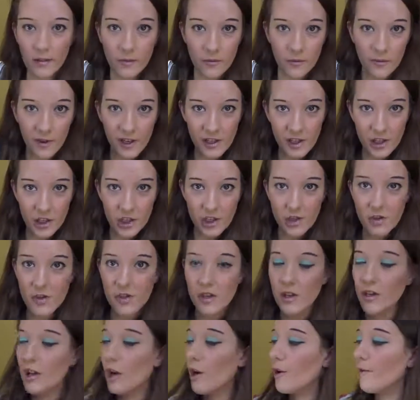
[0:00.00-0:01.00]

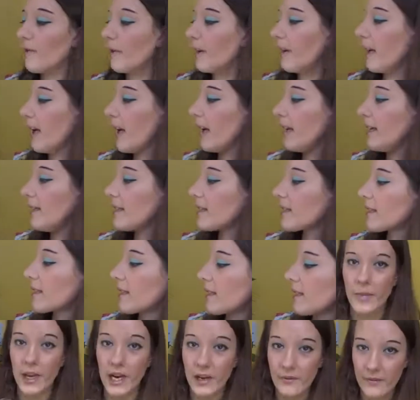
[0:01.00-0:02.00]
conventions and
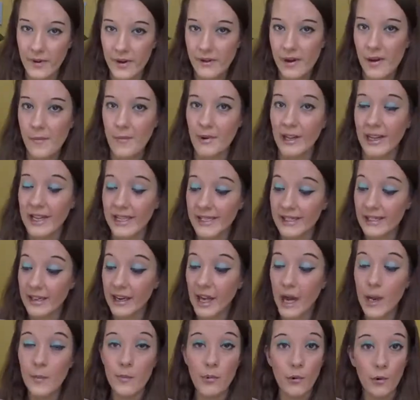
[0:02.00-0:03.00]
overnight. But I'm very pleased
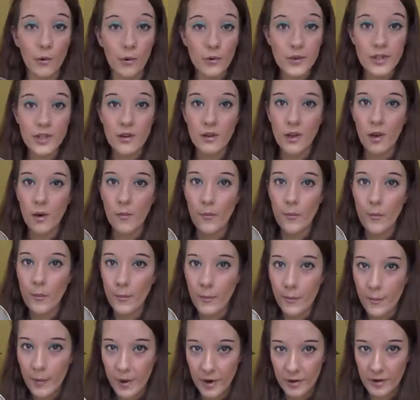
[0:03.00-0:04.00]
that I bought
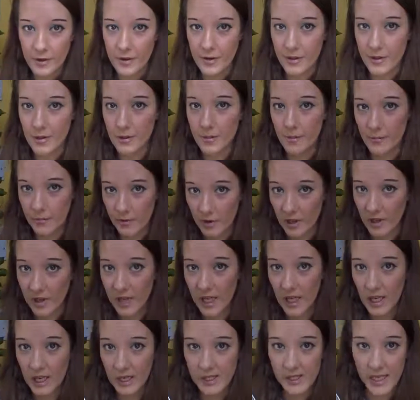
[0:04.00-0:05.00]
both
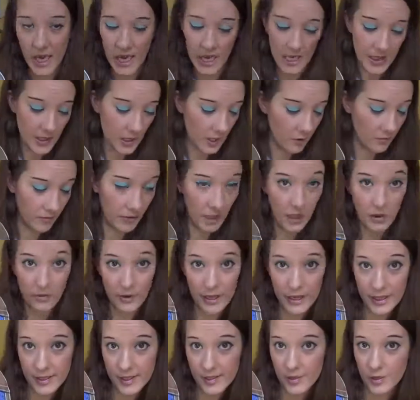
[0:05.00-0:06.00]
products. I don't
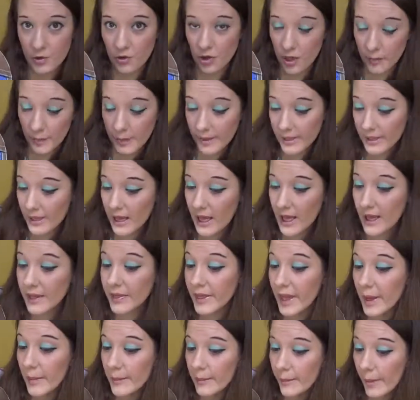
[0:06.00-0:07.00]
regret dropping
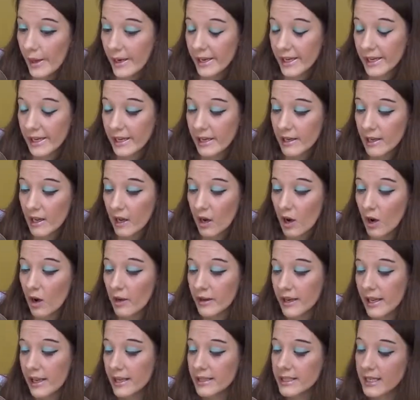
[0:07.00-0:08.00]
that money
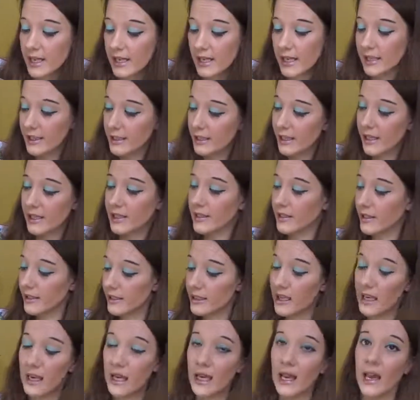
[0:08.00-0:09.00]
on it, and at the end of the
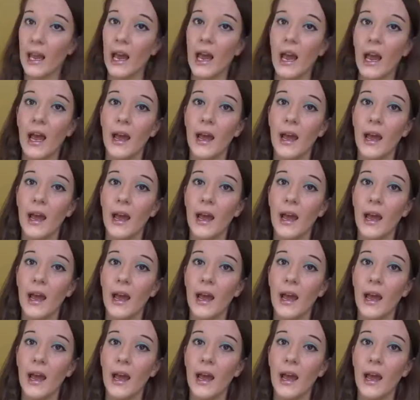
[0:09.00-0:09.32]
day,